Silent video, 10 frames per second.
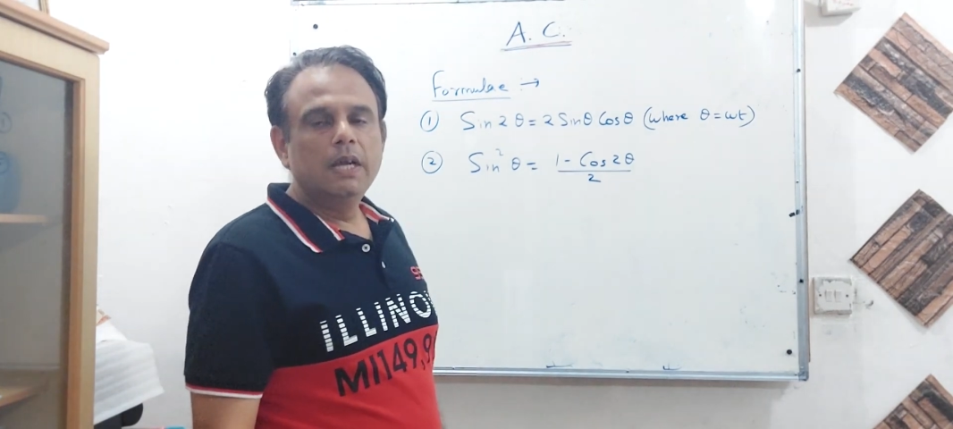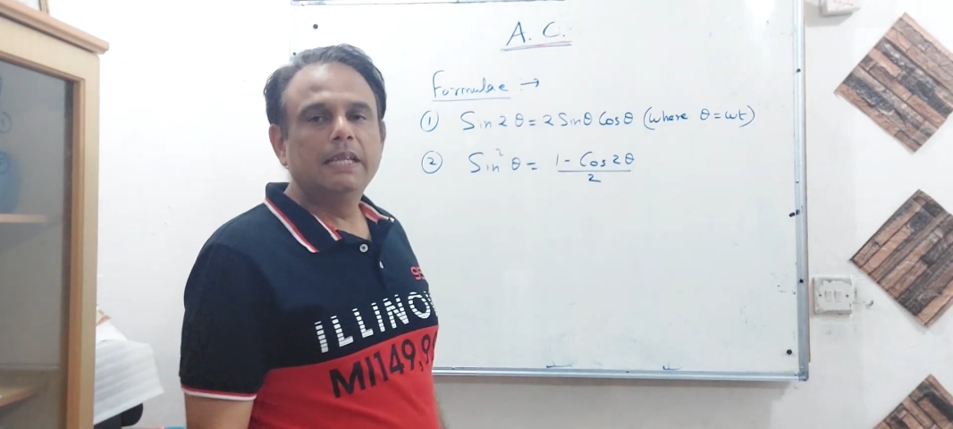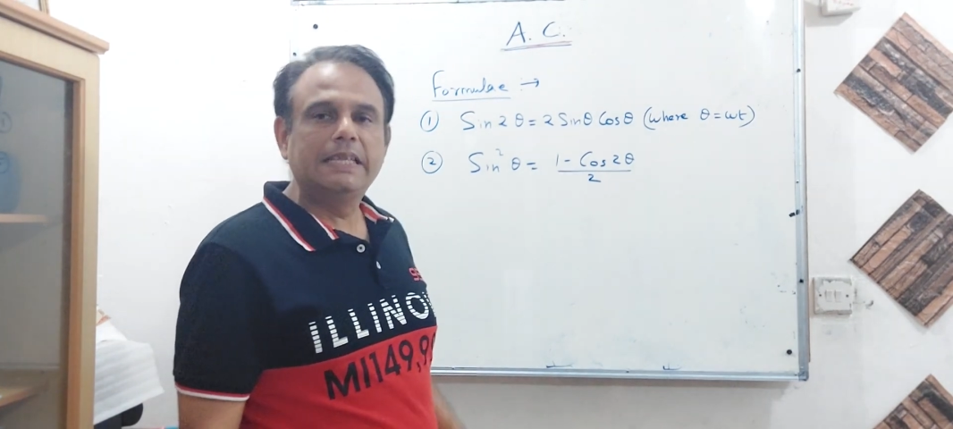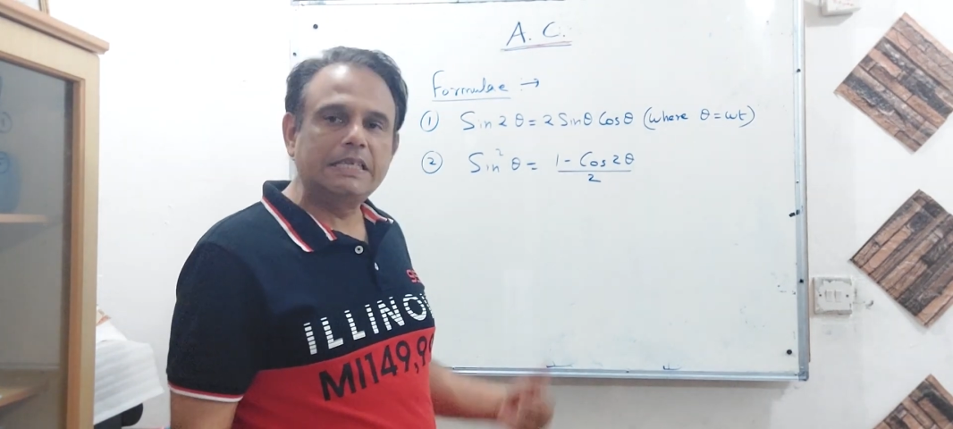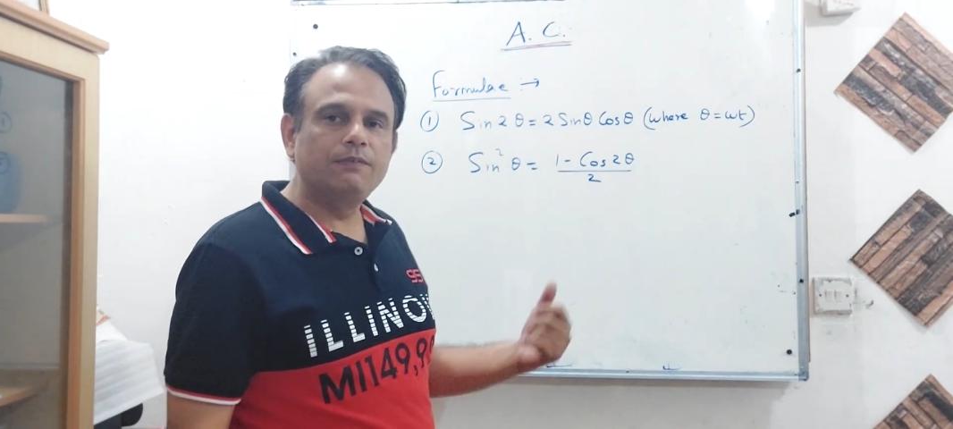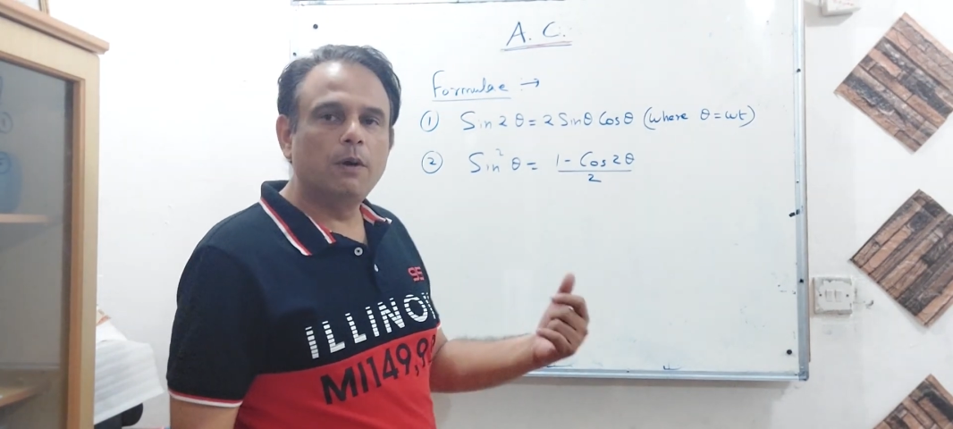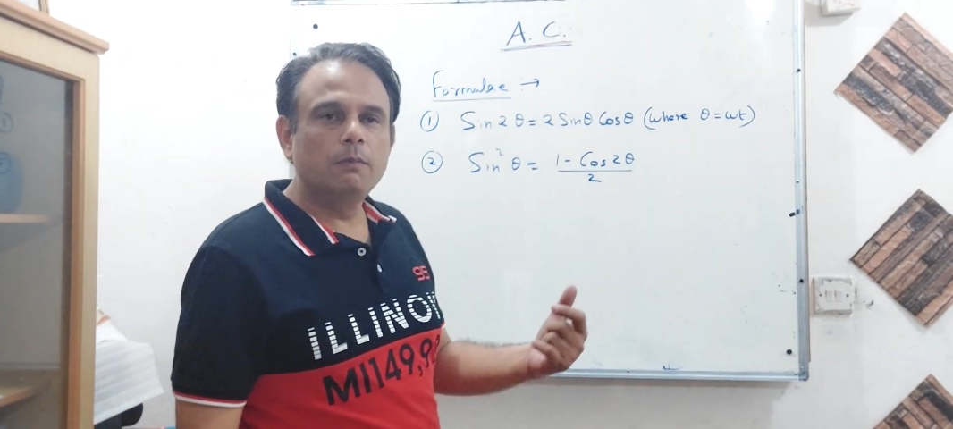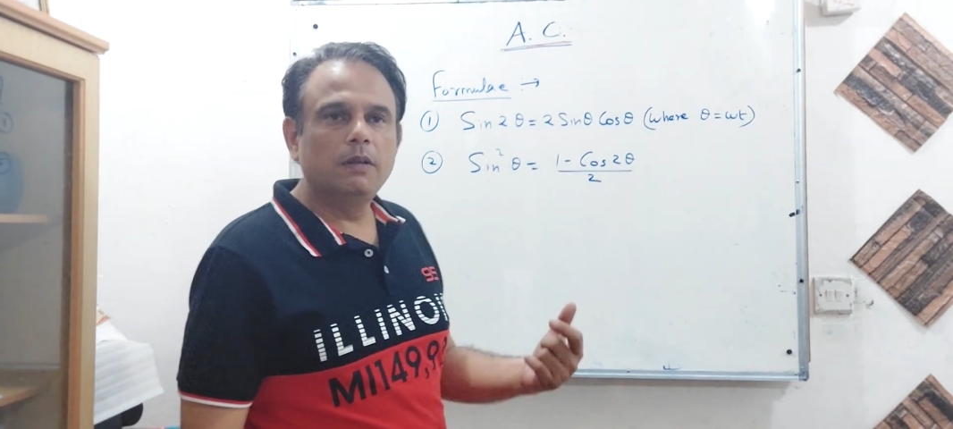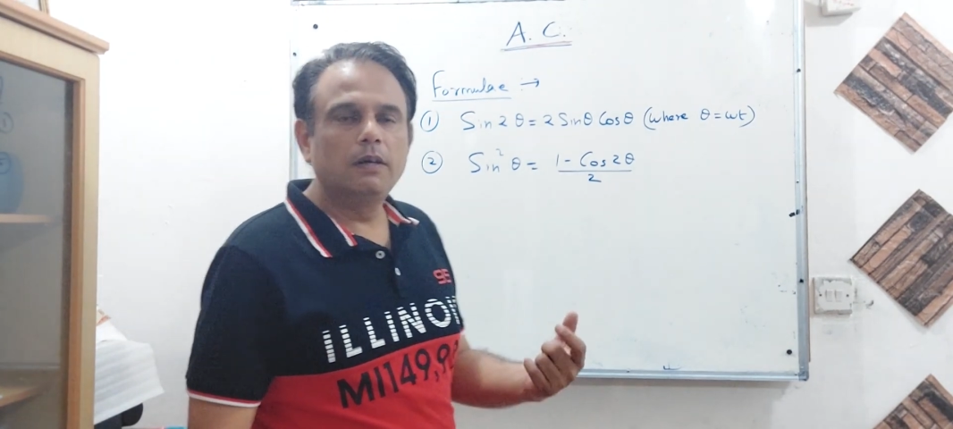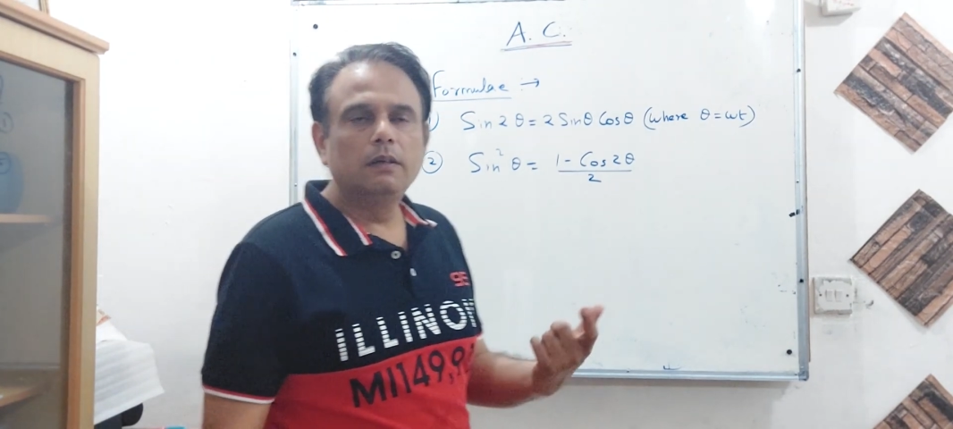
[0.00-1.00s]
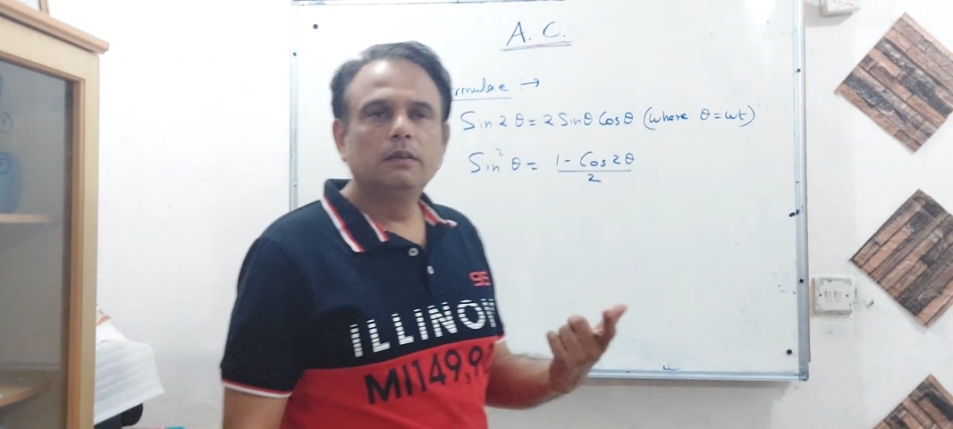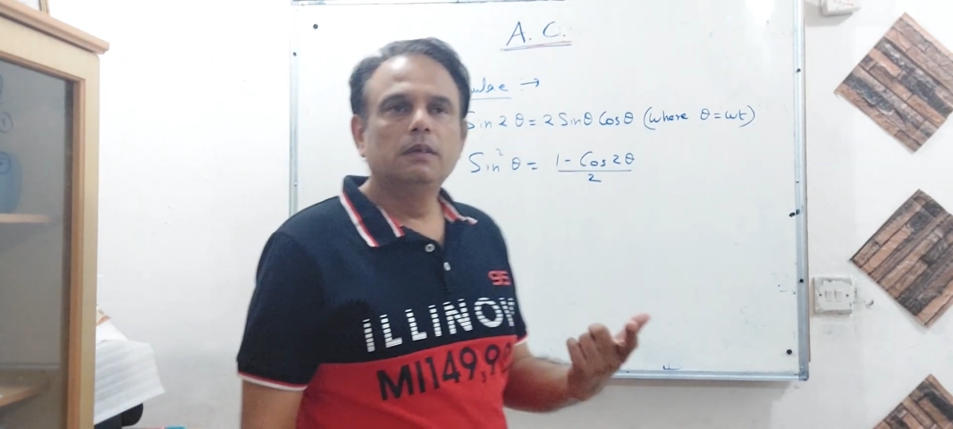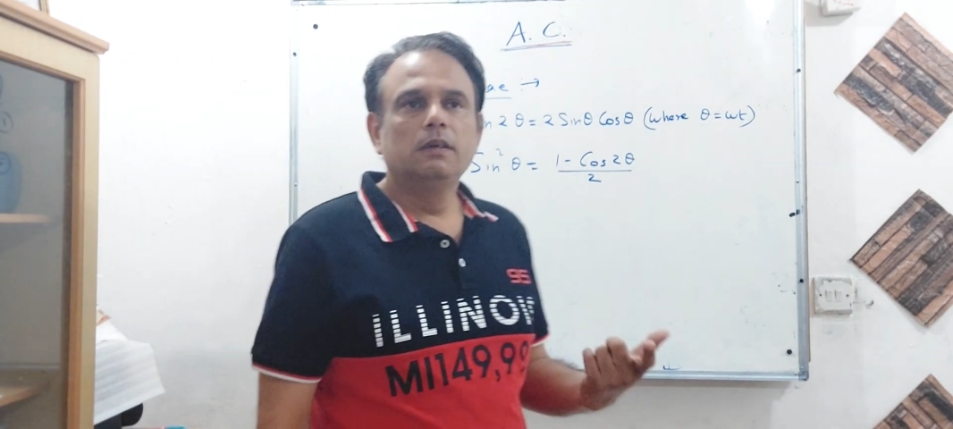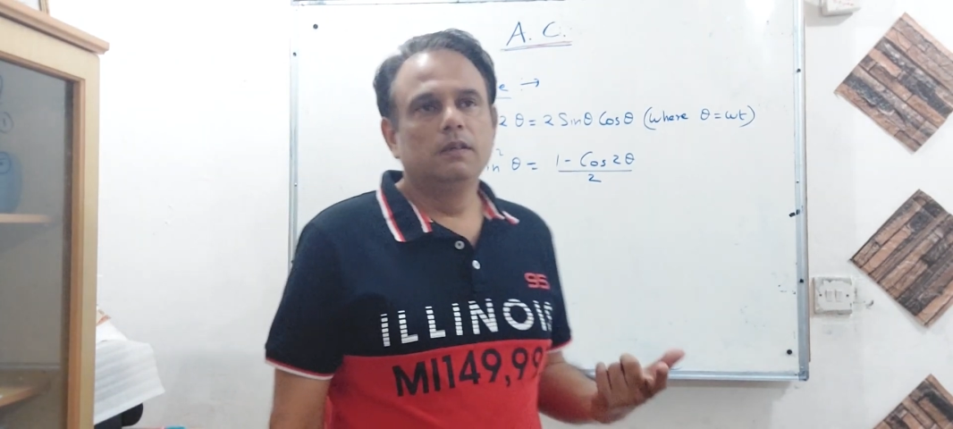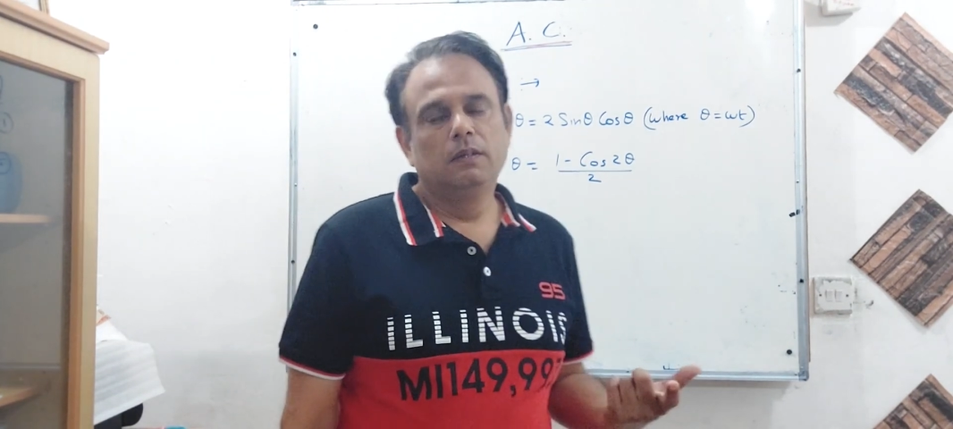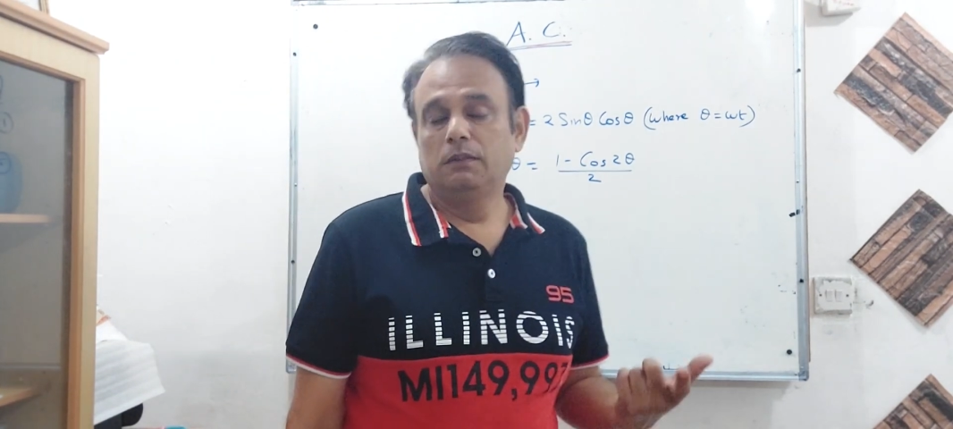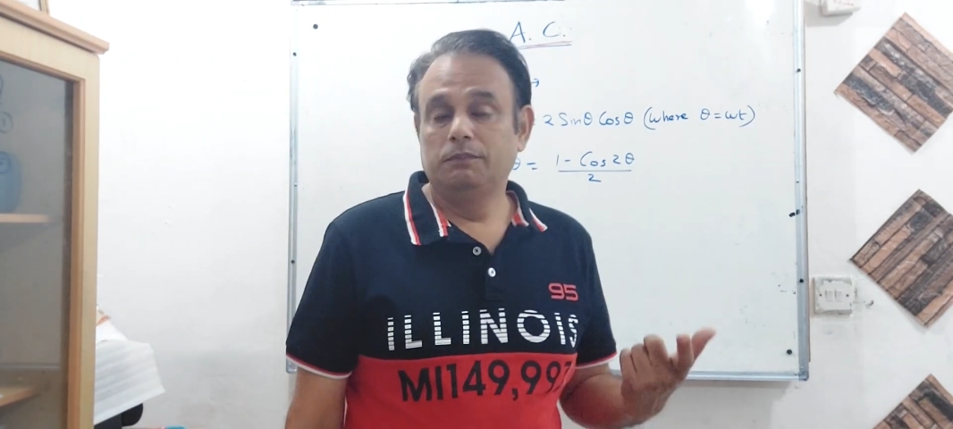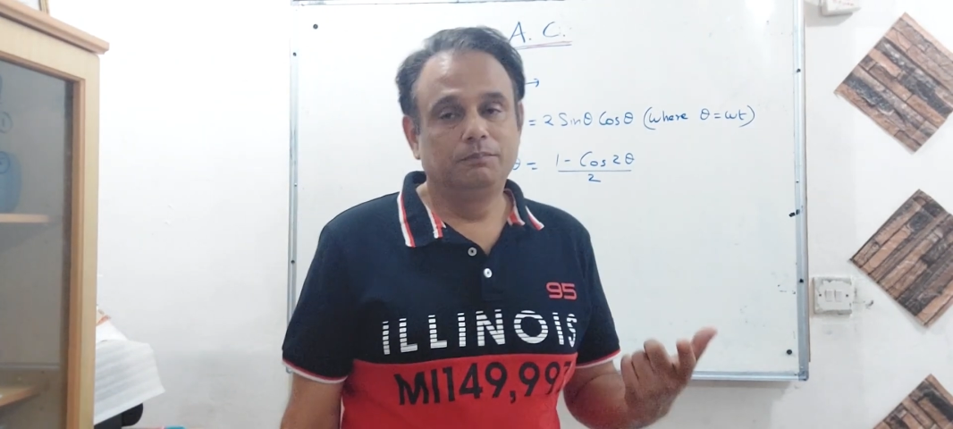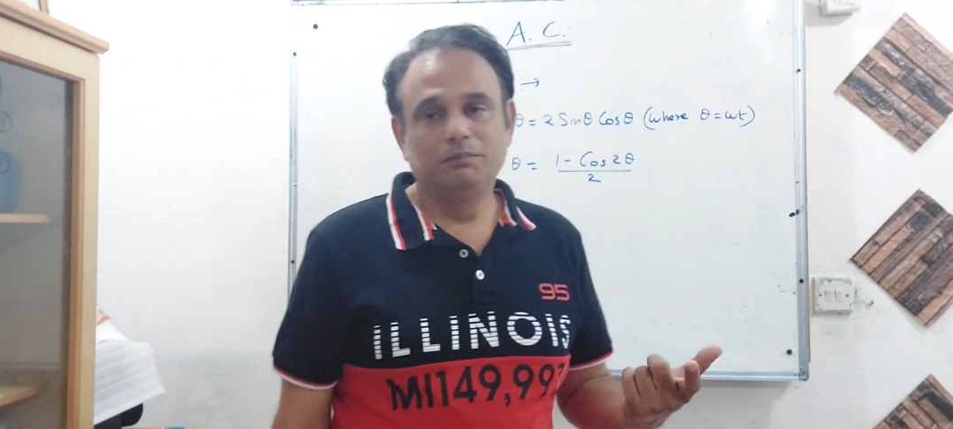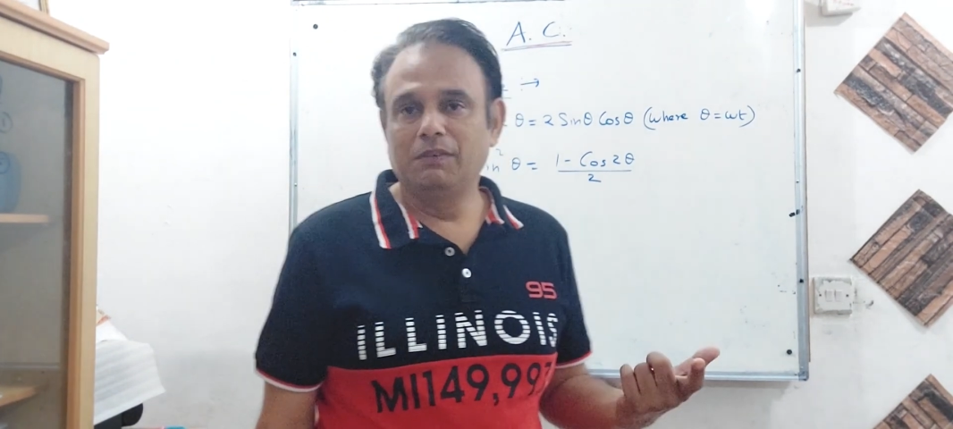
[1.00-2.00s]
This formula,
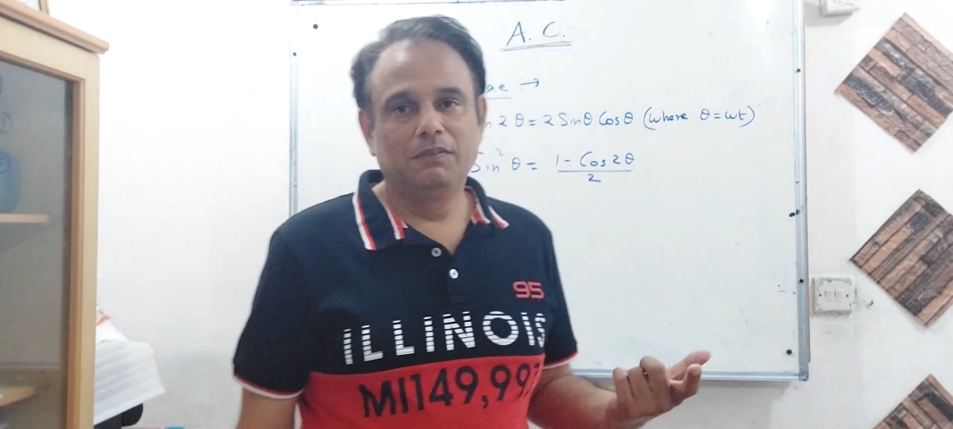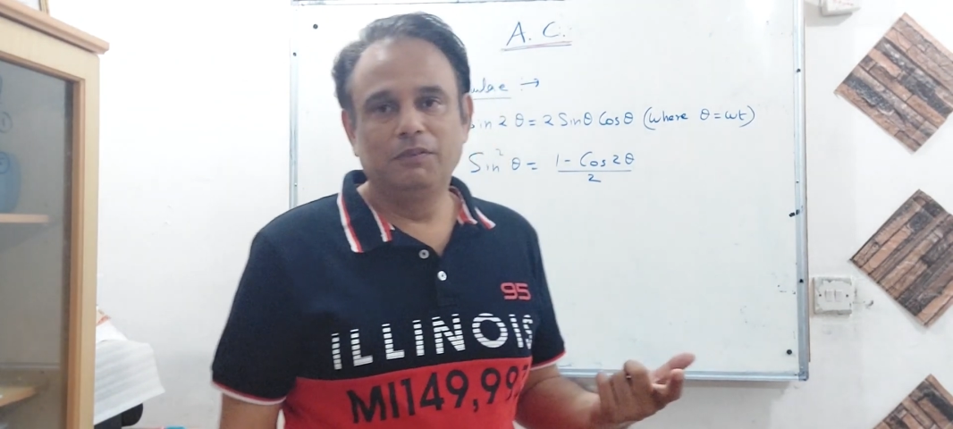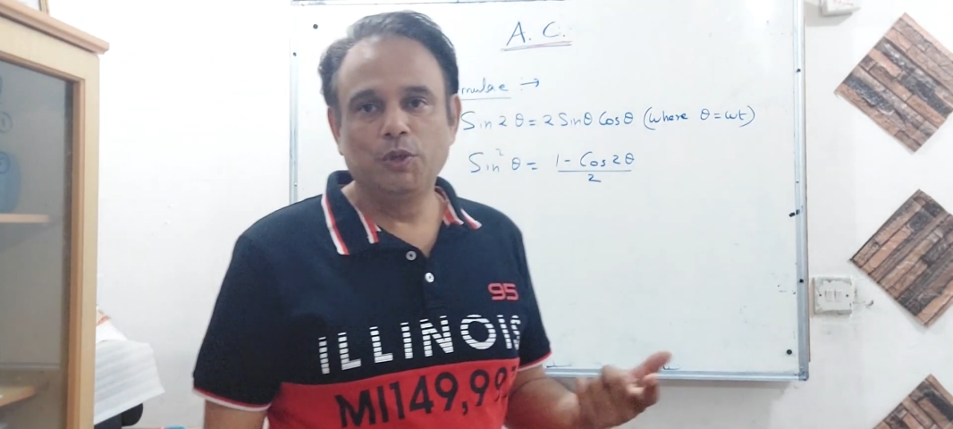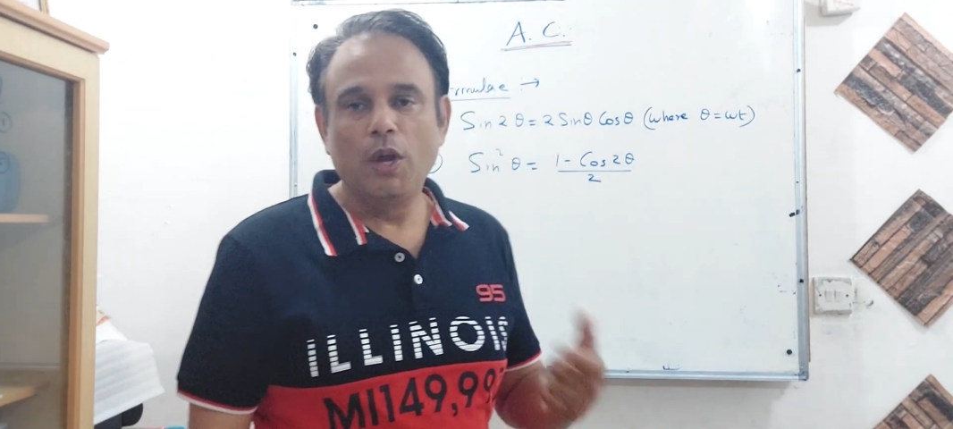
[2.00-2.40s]
you